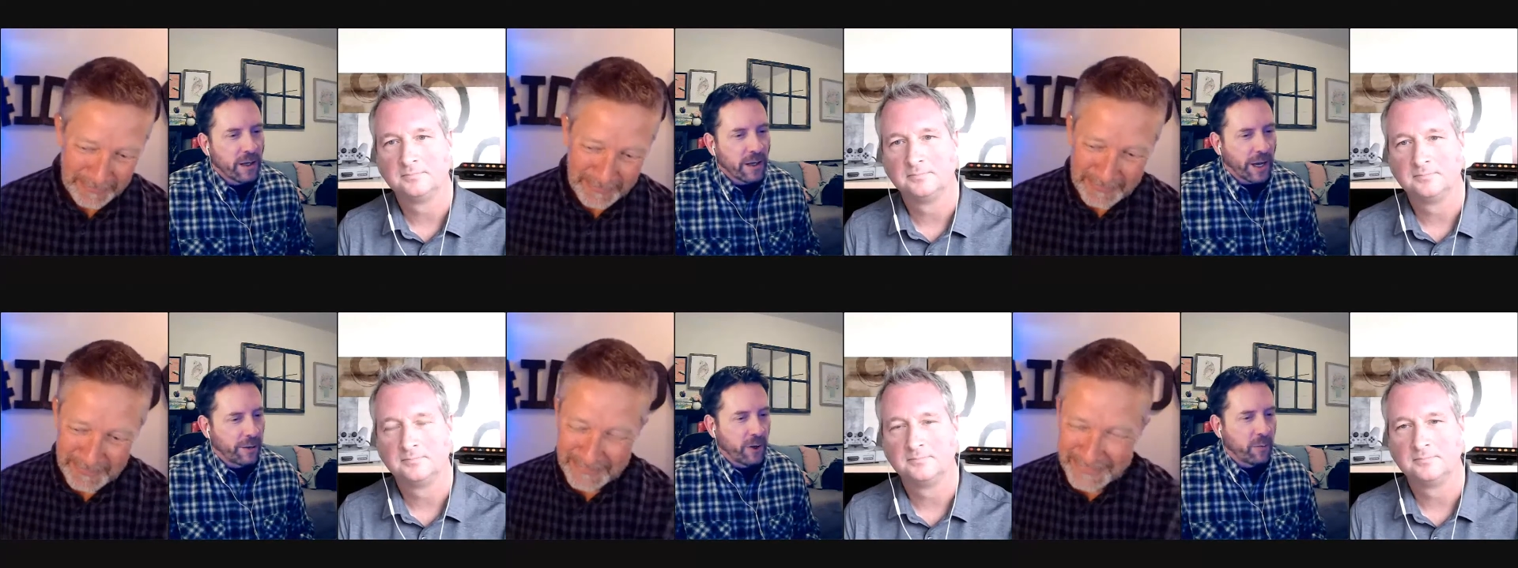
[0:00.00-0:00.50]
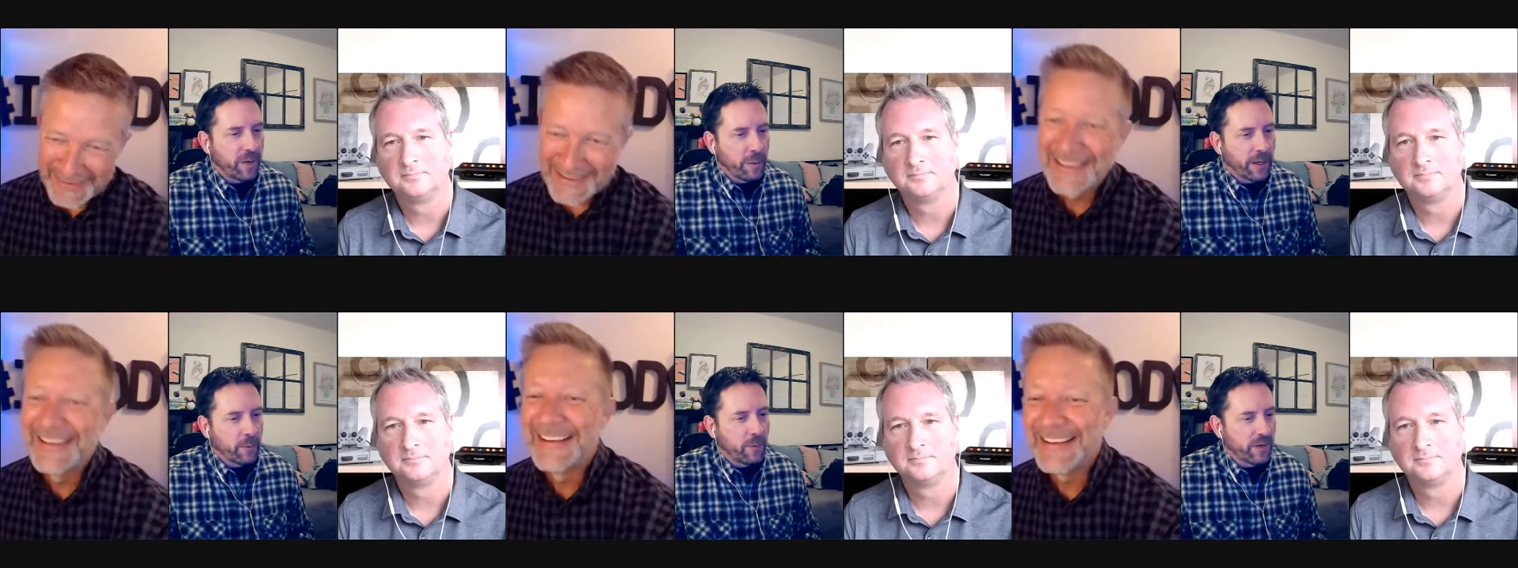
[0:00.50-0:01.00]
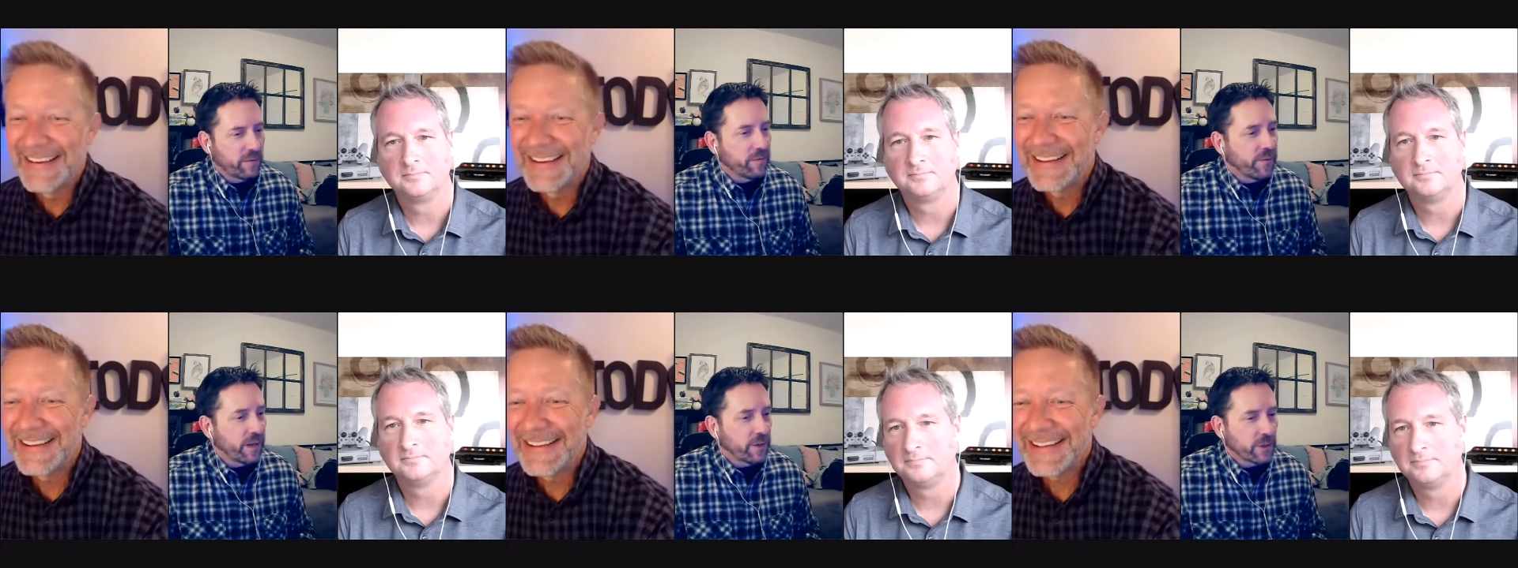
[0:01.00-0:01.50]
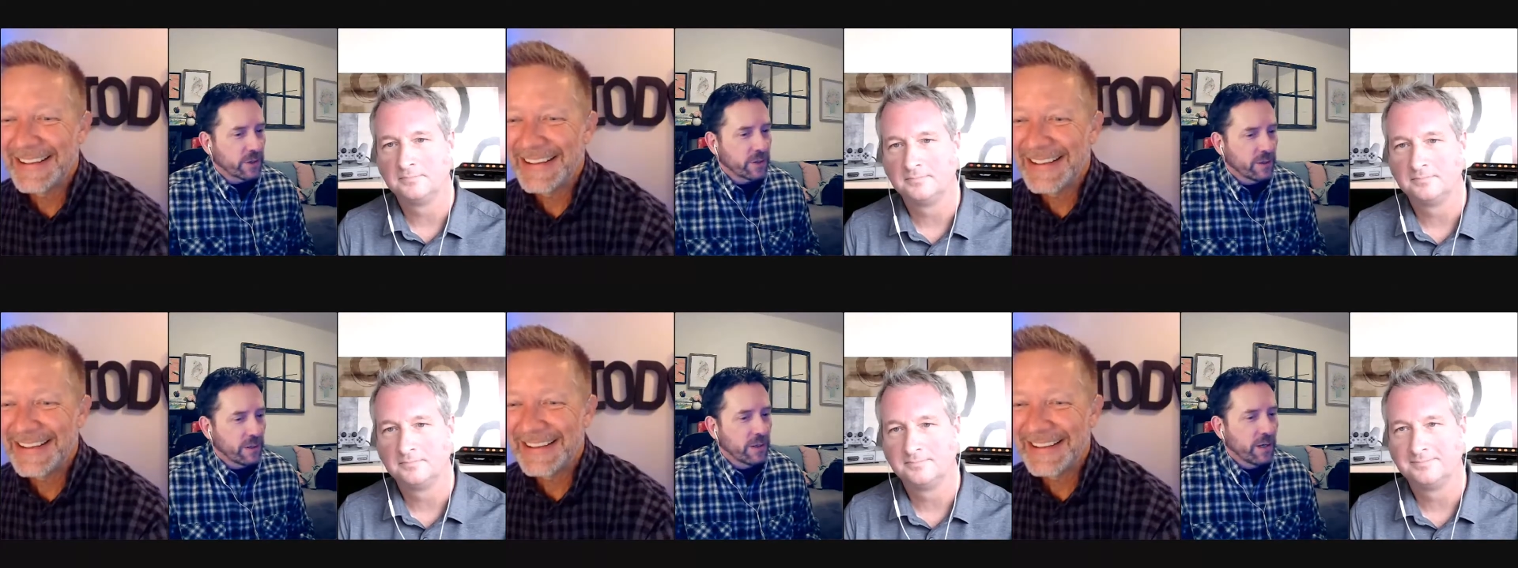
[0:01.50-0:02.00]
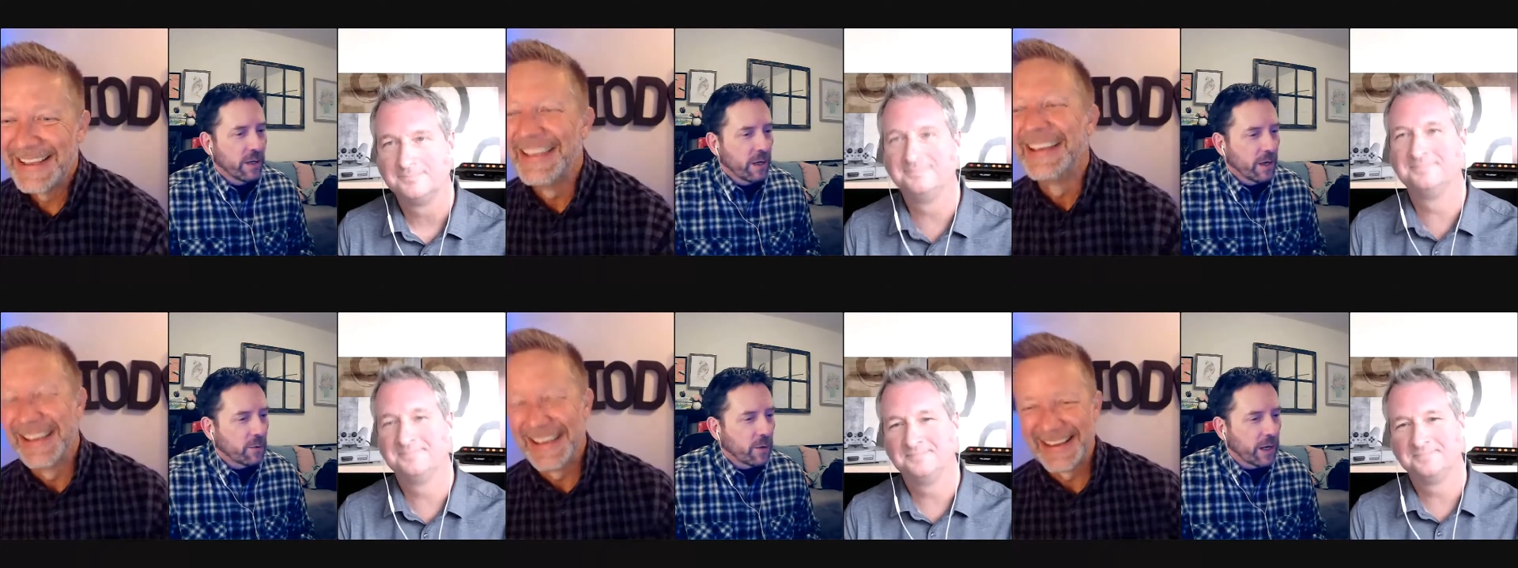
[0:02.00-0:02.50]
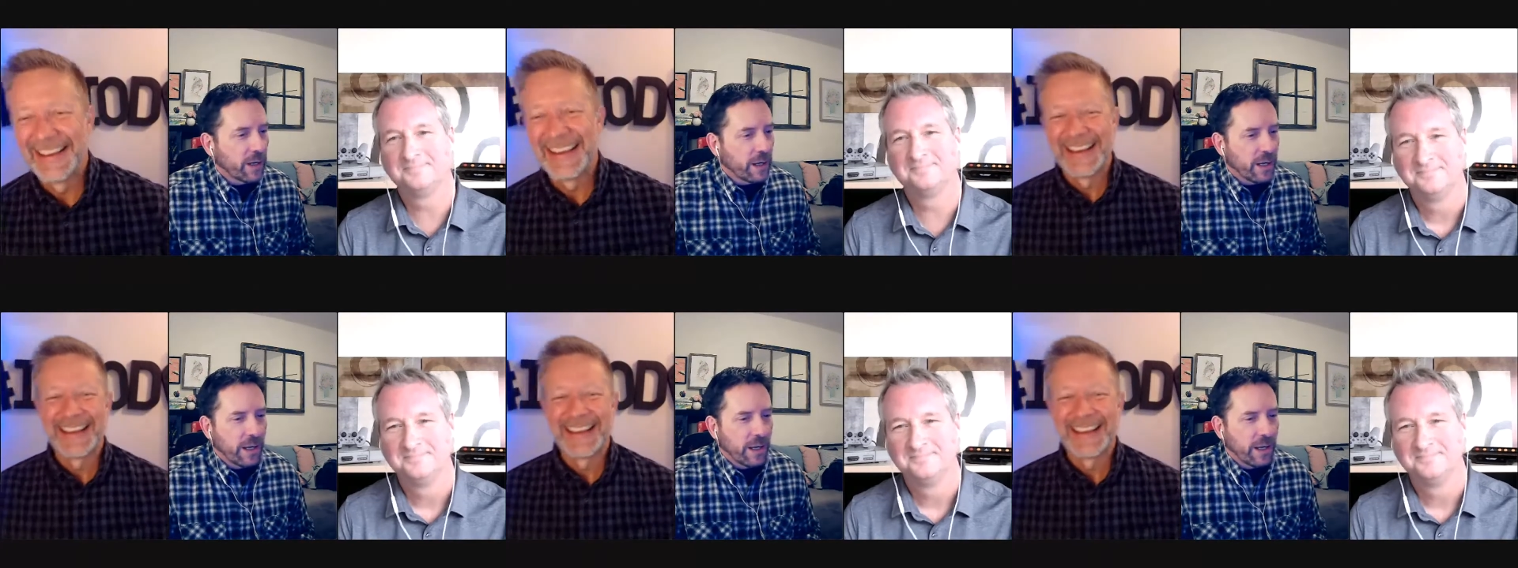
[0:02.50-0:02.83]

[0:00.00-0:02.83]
Speaker 1: I don't know, but I bet it wasn't fish, right?